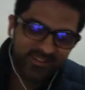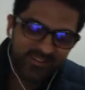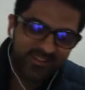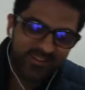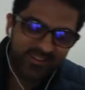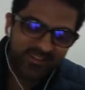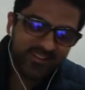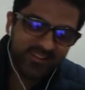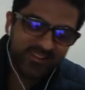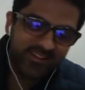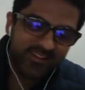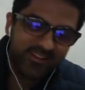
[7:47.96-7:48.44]

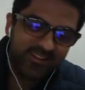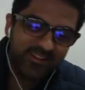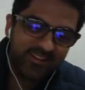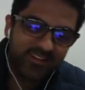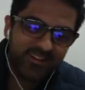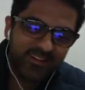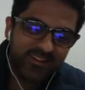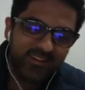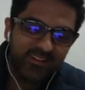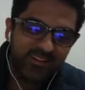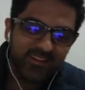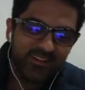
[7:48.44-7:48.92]

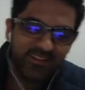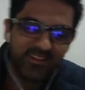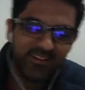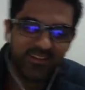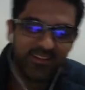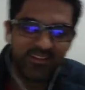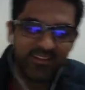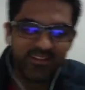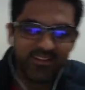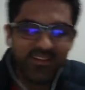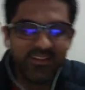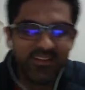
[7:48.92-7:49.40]

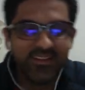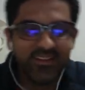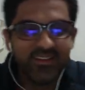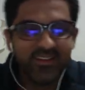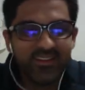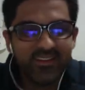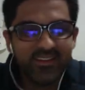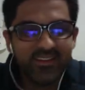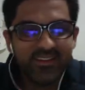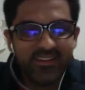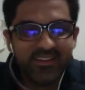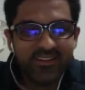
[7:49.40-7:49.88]

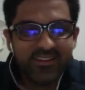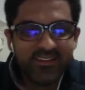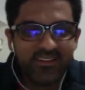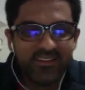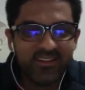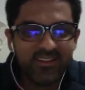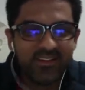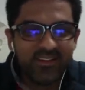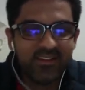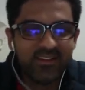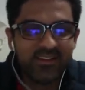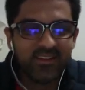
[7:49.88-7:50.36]

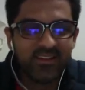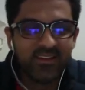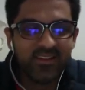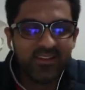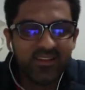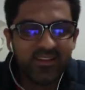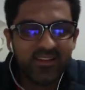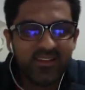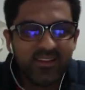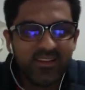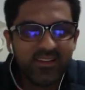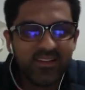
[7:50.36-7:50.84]

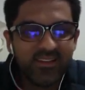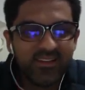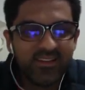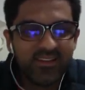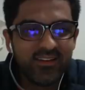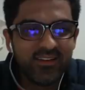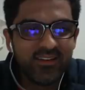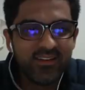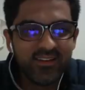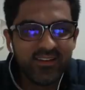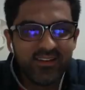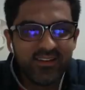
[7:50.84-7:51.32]

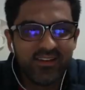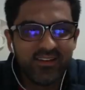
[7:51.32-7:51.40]
(not speaking)